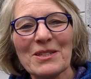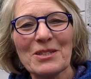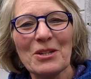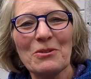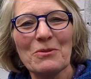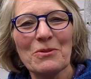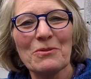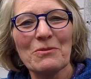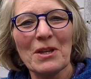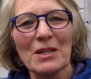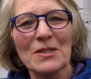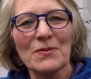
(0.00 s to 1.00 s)
So
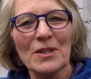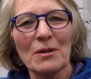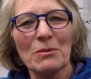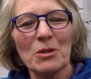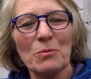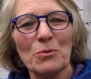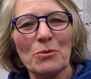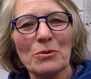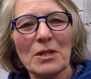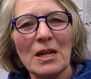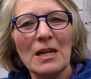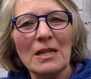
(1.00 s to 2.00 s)
thanks for coming
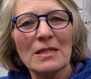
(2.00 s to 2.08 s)
aboard.